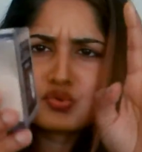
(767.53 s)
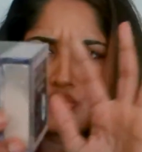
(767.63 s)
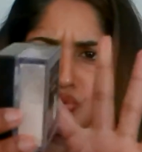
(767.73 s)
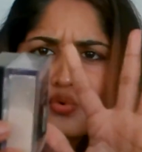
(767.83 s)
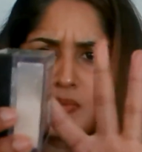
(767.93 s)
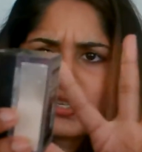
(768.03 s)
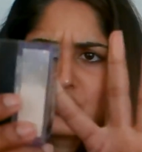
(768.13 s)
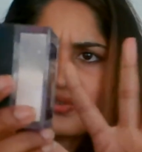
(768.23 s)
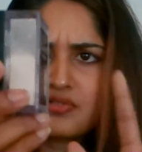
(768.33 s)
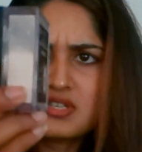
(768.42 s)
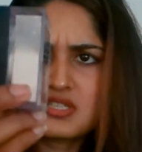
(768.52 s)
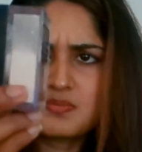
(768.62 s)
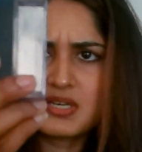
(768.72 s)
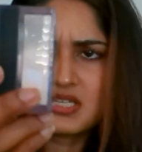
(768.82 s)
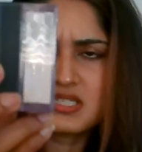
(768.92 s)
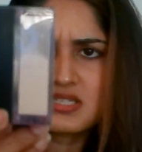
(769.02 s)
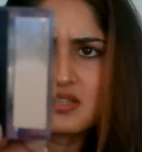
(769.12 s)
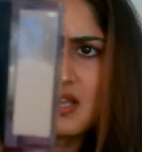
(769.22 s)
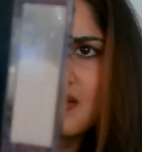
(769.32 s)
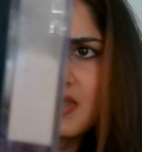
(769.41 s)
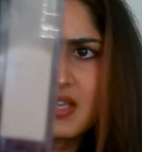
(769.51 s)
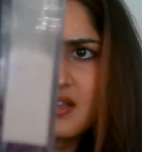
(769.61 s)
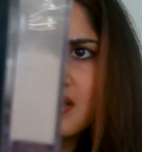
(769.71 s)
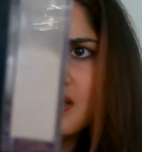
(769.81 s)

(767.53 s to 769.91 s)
so much of this but I still have like